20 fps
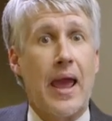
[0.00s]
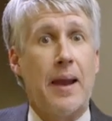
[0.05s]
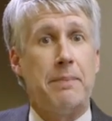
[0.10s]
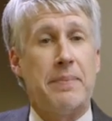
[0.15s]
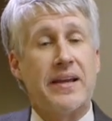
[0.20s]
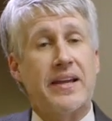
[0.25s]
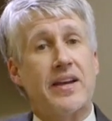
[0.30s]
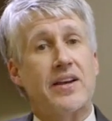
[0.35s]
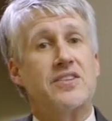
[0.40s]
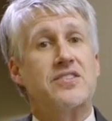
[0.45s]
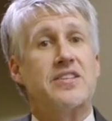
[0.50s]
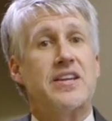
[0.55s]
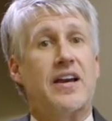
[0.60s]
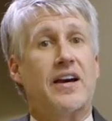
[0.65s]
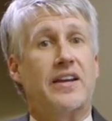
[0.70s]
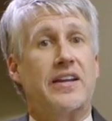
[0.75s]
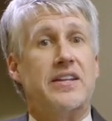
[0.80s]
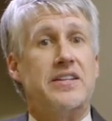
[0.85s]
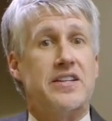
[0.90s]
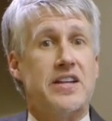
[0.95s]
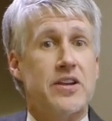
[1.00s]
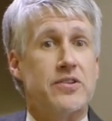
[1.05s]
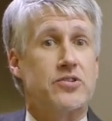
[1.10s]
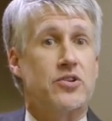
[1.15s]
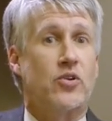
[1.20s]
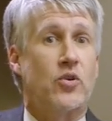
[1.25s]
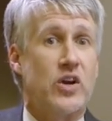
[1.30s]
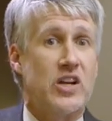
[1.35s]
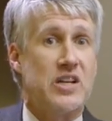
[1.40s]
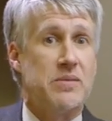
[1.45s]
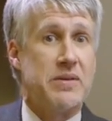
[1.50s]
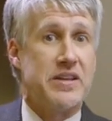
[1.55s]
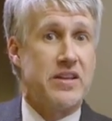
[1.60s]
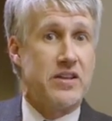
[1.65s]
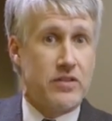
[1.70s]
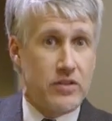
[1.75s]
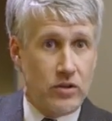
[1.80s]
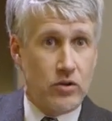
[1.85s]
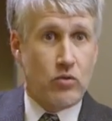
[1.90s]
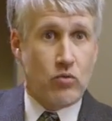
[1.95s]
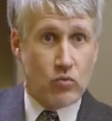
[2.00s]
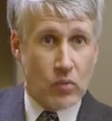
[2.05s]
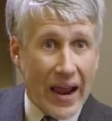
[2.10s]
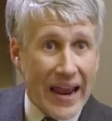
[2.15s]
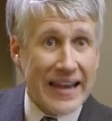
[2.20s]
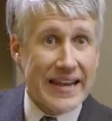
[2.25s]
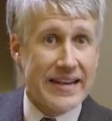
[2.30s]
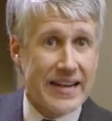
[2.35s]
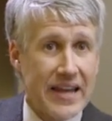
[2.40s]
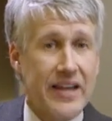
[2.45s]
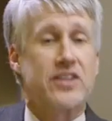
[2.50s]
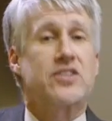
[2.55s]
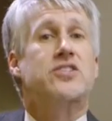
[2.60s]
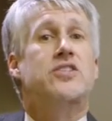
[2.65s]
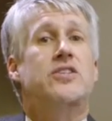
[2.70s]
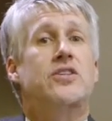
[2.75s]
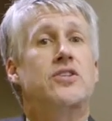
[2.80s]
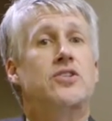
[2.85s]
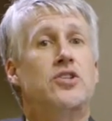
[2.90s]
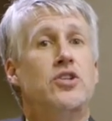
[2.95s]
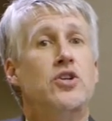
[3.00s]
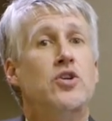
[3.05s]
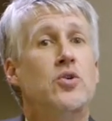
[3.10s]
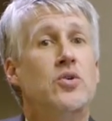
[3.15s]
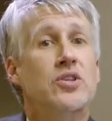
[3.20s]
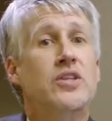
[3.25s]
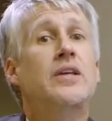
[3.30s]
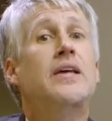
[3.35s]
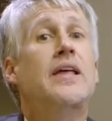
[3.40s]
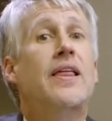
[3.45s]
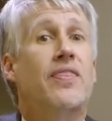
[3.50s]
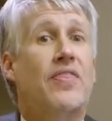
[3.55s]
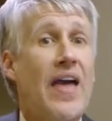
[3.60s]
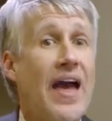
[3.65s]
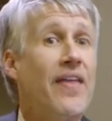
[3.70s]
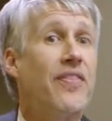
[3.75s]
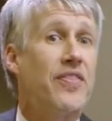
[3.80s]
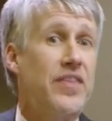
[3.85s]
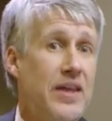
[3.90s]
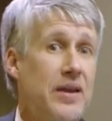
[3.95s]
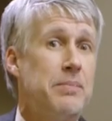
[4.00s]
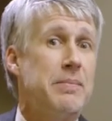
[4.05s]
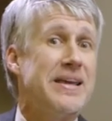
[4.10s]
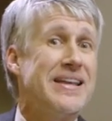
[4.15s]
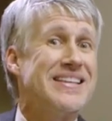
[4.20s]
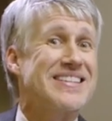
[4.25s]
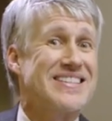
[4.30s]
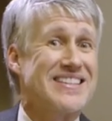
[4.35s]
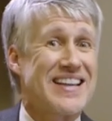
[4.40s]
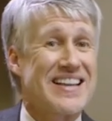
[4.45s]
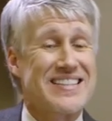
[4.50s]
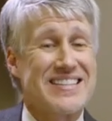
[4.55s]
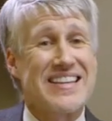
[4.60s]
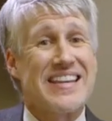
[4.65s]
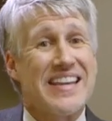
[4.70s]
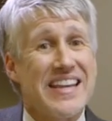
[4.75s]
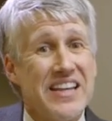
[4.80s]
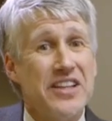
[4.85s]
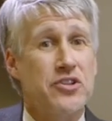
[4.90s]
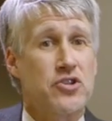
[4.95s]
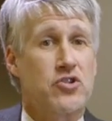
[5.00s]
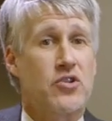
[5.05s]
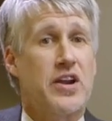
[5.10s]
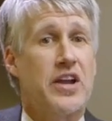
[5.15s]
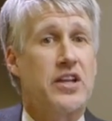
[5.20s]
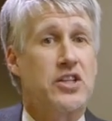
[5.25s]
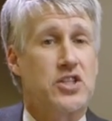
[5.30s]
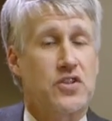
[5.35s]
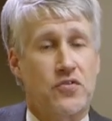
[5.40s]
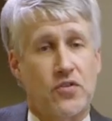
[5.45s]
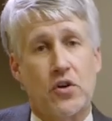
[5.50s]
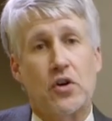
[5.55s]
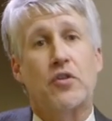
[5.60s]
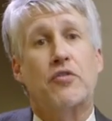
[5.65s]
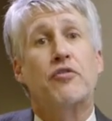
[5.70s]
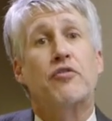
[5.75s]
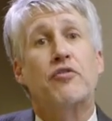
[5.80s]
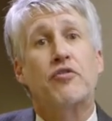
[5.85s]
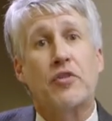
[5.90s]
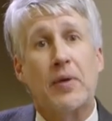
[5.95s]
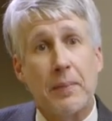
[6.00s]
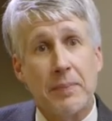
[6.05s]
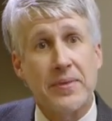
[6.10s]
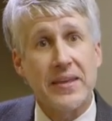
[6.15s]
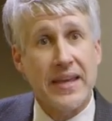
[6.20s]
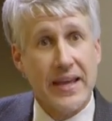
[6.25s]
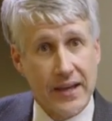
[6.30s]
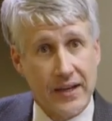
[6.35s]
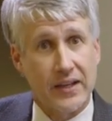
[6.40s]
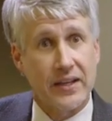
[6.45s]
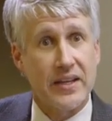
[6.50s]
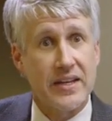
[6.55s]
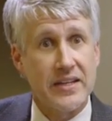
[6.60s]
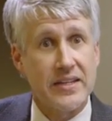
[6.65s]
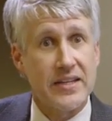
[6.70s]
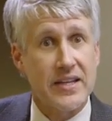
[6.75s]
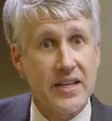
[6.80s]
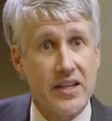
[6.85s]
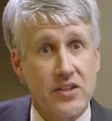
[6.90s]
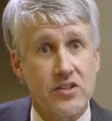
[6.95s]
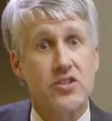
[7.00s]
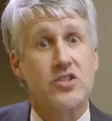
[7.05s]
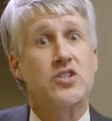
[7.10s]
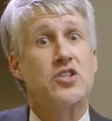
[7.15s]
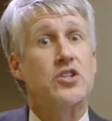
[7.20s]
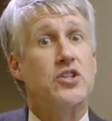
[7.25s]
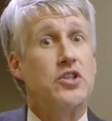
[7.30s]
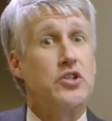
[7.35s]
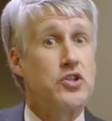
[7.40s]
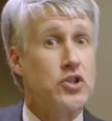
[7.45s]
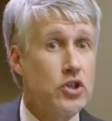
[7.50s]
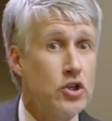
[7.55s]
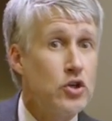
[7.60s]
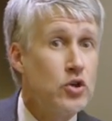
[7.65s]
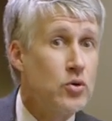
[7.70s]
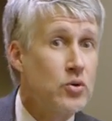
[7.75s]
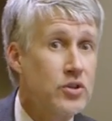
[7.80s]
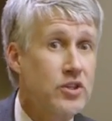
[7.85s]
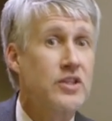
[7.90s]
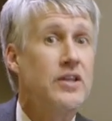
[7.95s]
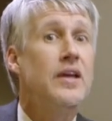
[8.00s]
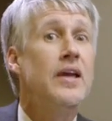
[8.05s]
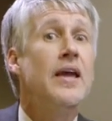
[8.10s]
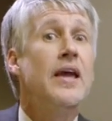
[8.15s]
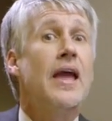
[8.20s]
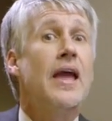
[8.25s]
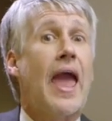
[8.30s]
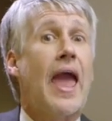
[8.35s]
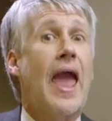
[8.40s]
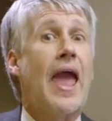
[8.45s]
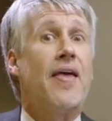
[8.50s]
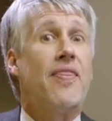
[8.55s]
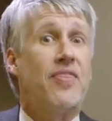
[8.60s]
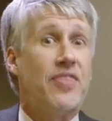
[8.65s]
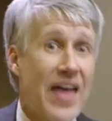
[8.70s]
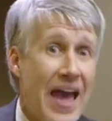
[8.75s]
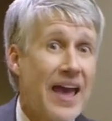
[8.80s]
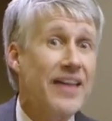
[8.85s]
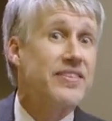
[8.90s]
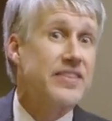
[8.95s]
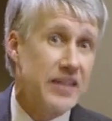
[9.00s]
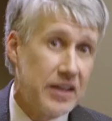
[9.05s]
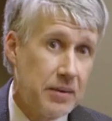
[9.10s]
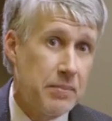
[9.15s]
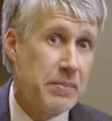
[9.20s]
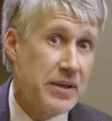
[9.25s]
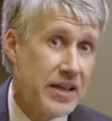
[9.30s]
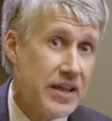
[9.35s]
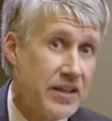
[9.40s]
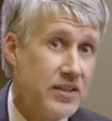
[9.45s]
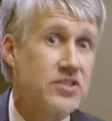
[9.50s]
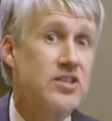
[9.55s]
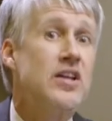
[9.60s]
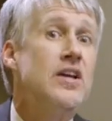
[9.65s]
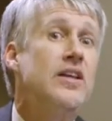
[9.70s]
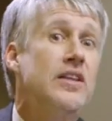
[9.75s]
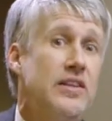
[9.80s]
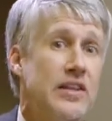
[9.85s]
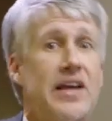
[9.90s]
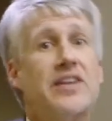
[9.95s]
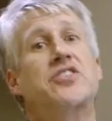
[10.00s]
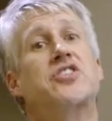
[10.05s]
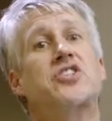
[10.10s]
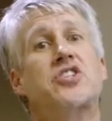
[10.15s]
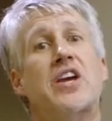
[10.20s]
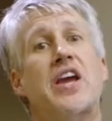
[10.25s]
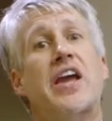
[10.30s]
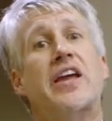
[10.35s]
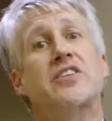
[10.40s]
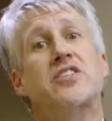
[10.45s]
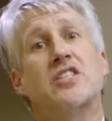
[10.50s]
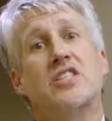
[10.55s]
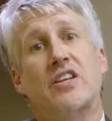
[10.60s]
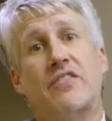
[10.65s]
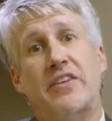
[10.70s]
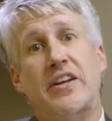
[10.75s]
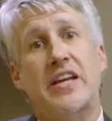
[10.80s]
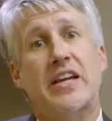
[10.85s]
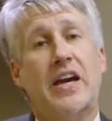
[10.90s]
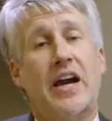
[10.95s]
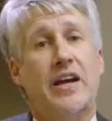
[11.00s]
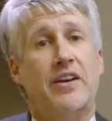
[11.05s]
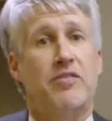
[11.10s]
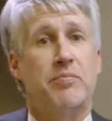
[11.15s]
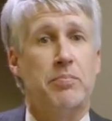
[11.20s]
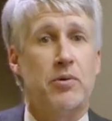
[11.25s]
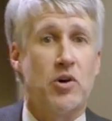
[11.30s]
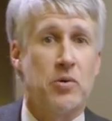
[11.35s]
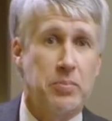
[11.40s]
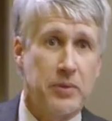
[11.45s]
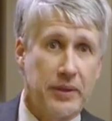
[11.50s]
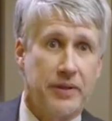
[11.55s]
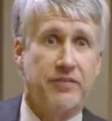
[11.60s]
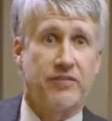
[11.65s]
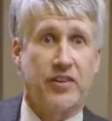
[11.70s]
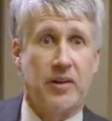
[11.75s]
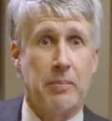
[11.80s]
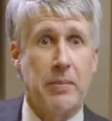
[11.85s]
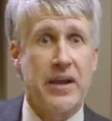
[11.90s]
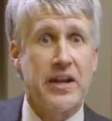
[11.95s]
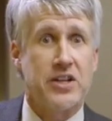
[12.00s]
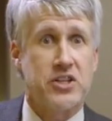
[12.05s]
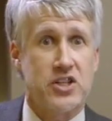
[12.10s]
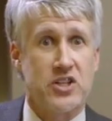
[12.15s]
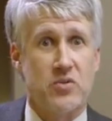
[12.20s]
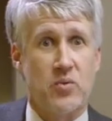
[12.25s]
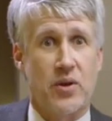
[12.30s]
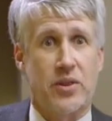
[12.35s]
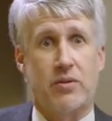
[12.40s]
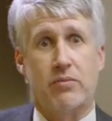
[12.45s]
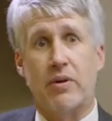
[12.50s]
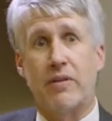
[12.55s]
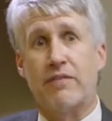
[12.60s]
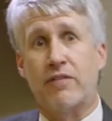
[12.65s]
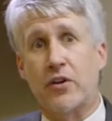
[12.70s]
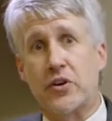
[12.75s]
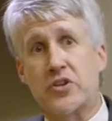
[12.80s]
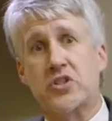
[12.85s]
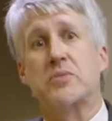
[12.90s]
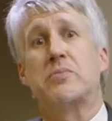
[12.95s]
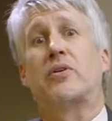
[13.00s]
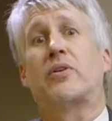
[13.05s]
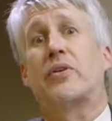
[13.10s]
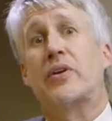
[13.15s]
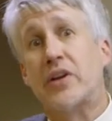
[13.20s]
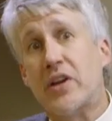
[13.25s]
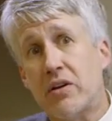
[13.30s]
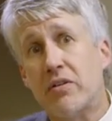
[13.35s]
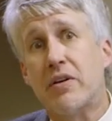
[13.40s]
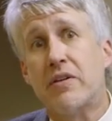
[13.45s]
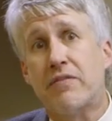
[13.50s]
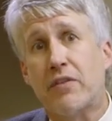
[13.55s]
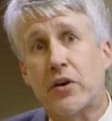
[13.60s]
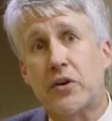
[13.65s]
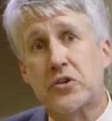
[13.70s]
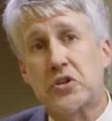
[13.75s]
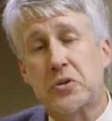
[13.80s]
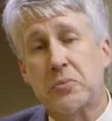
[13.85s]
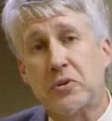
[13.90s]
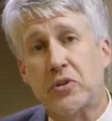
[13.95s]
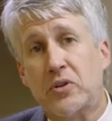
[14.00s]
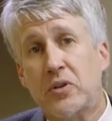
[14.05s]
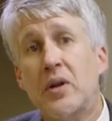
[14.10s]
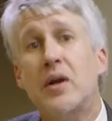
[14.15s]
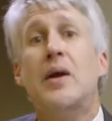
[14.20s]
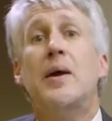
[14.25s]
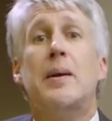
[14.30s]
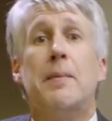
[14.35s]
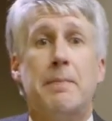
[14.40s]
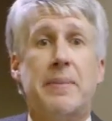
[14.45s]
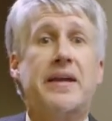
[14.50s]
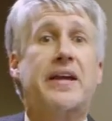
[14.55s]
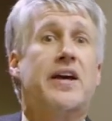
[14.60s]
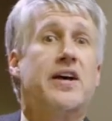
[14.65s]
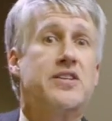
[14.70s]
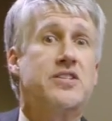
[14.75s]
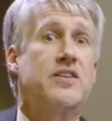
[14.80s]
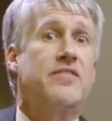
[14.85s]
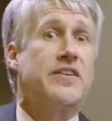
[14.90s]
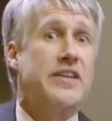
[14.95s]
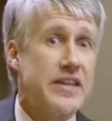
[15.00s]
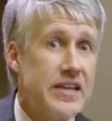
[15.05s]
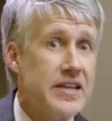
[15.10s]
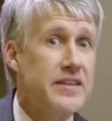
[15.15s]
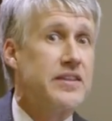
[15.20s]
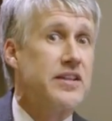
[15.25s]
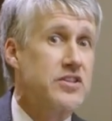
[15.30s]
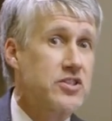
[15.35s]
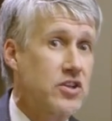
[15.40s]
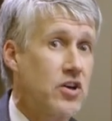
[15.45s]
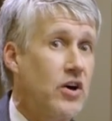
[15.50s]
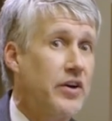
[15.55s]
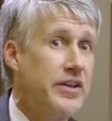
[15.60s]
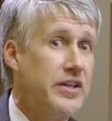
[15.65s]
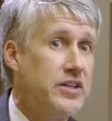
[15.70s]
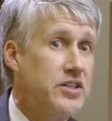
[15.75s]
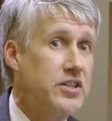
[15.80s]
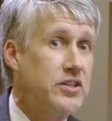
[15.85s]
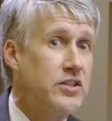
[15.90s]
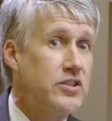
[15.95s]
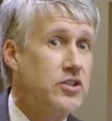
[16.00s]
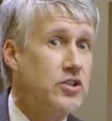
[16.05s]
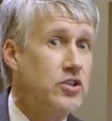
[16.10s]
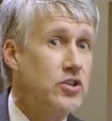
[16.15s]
and because the LEDs are going to be right next to the tooth, that then means less heat transfer from the LEDs to the tooth, and that then means less chances of any kind of pulpal inflammation, whether reversible or irreversible, because of heat that's gone into the